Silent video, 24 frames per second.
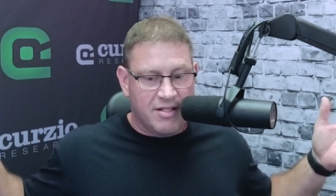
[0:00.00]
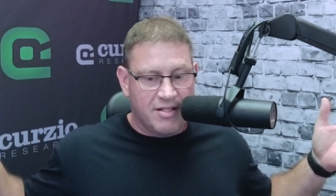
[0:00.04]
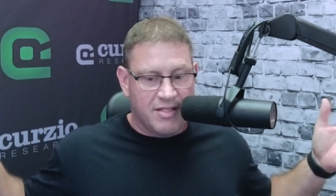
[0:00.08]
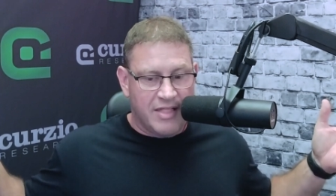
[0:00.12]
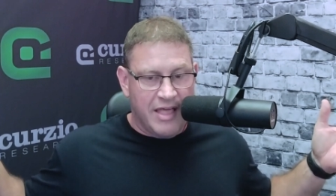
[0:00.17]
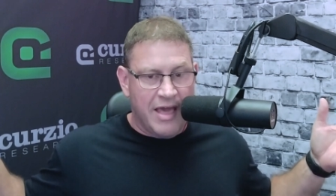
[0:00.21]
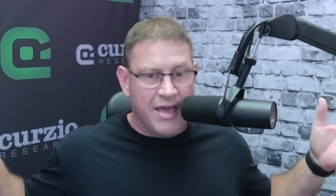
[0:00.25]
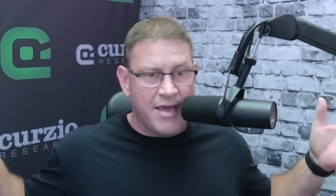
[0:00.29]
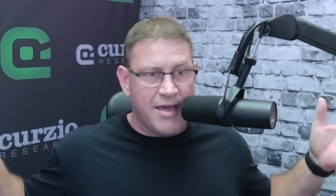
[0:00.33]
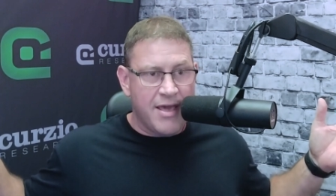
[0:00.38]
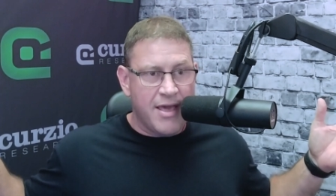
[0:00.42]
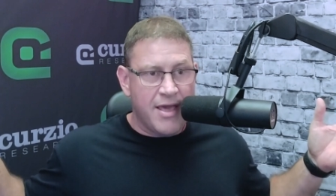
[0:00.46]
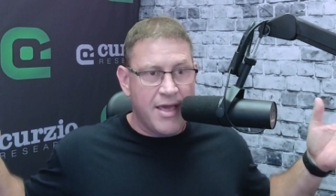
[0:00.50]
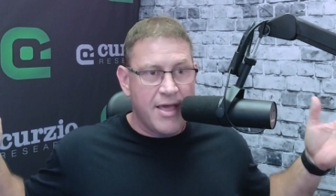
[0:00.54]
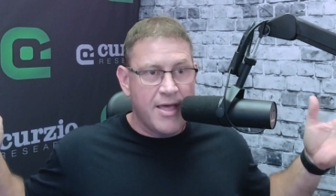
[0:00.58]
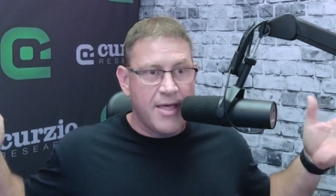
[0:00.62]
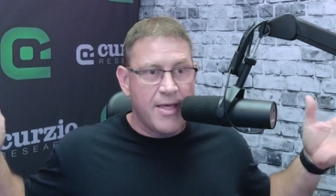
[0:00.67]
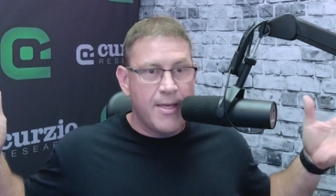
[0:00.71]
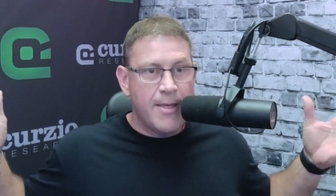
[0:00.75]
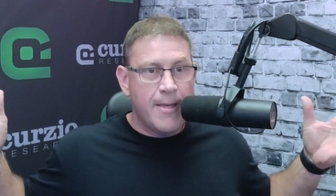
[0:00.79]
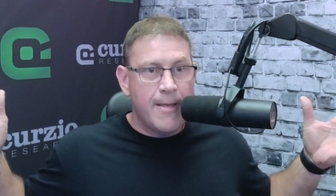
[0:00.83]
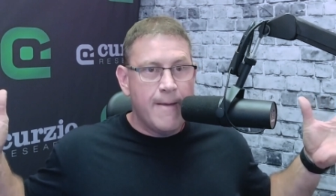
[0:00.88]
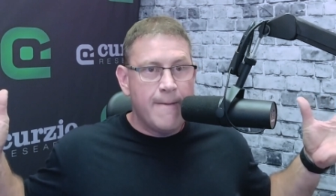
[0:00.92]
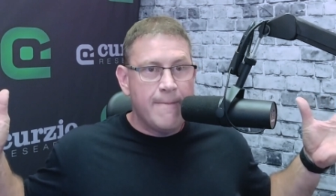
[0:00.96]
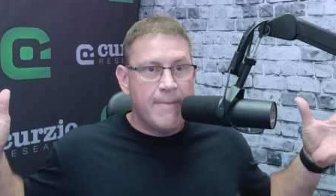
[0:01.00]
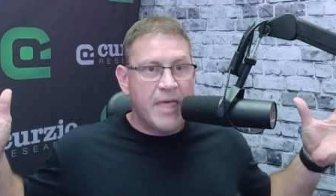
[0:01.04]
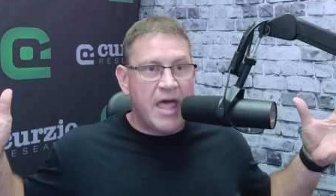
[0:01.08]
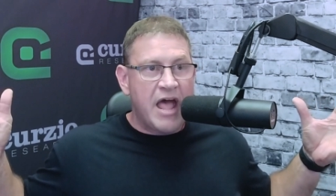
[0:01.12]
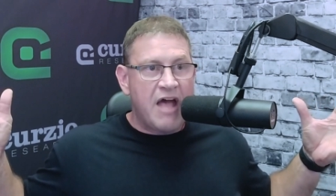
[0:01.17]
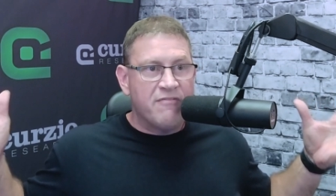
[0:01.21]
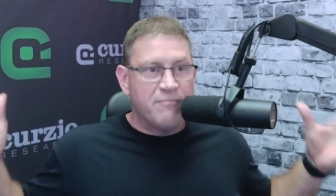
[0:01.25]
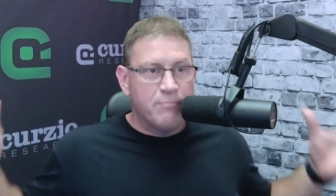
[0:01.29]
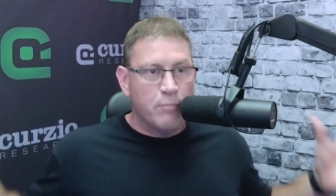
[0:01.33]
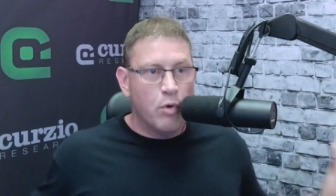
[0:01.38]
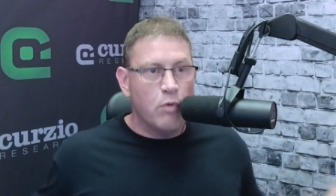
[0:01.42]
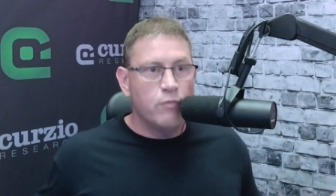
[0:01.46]
they
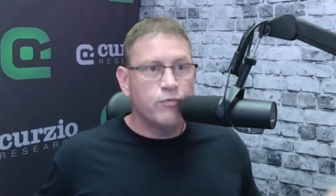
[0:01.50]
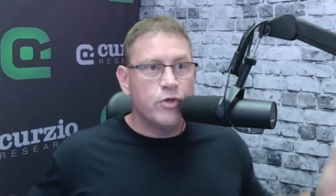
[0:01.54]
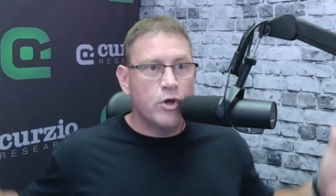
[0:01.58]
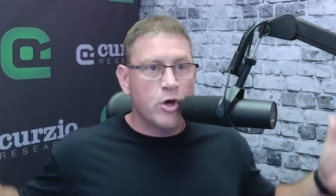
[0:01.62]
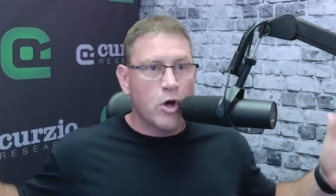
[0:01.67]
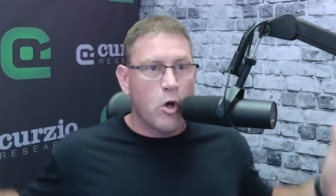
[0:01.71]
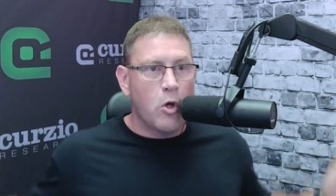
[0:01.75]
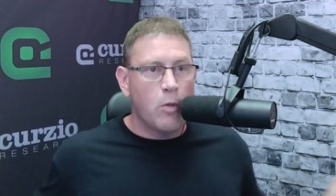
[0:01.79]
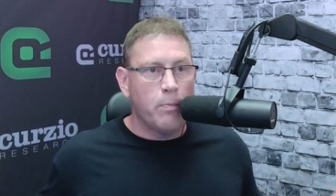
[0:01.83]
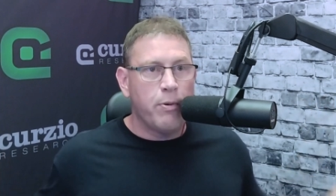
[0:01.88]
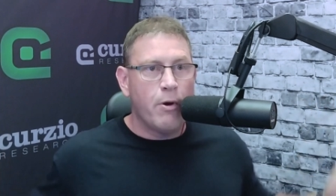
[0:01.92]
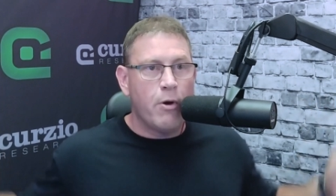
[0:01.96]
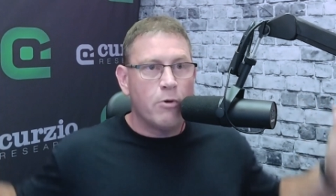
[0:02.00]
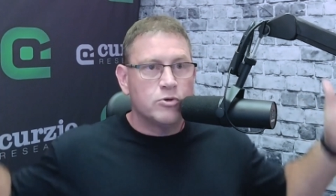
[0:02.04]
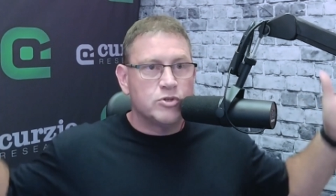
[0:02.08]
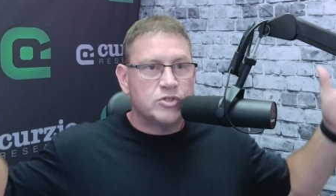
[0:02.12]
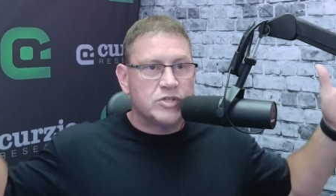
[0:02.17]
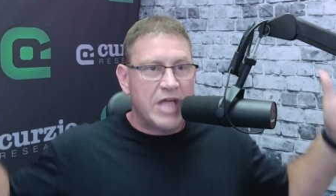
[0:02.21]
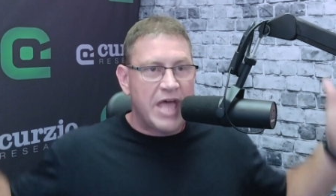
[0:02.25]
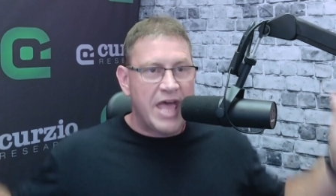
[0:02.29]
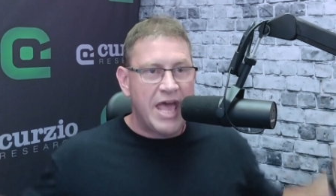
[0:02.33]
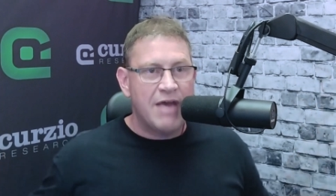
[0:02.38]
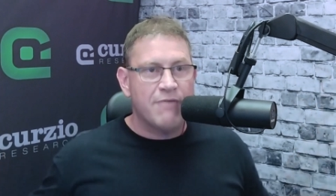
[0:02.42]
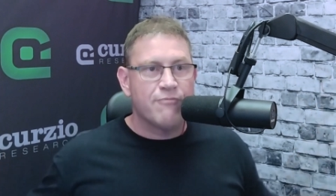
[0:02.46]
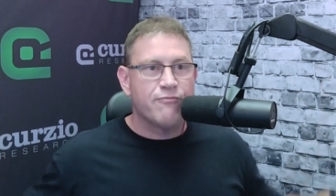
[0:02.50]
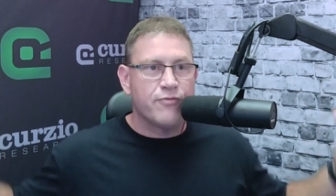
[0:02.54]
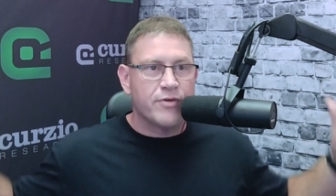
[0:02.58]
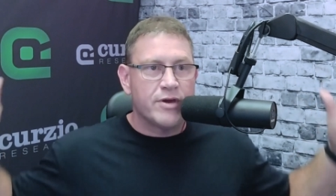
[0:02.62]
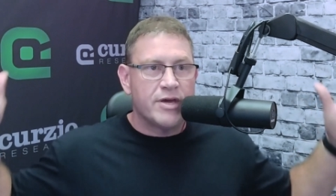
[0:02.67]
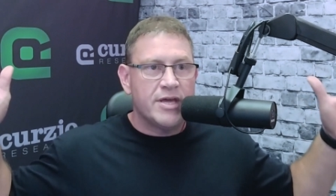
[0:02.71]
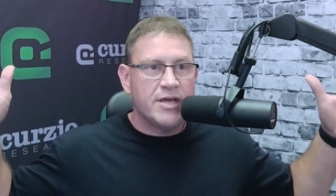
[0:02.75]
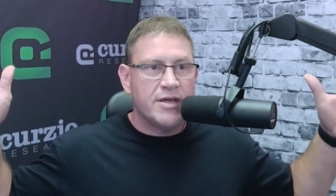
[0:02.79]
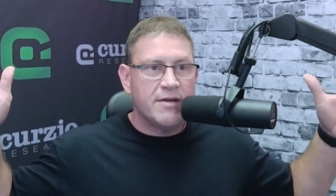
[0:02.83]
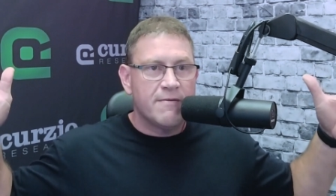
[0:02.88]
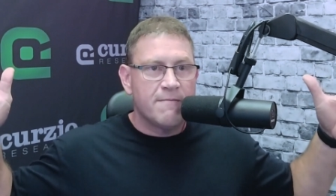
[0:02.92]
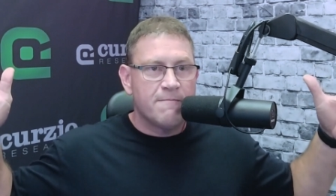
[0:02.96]
have moved the goalpost
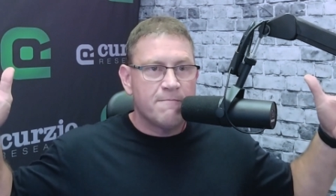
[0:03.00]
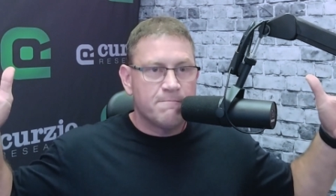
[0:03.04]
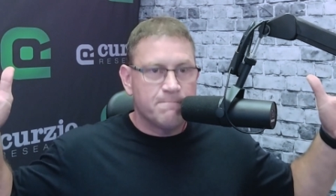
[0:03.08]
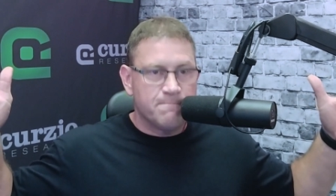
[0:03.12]
every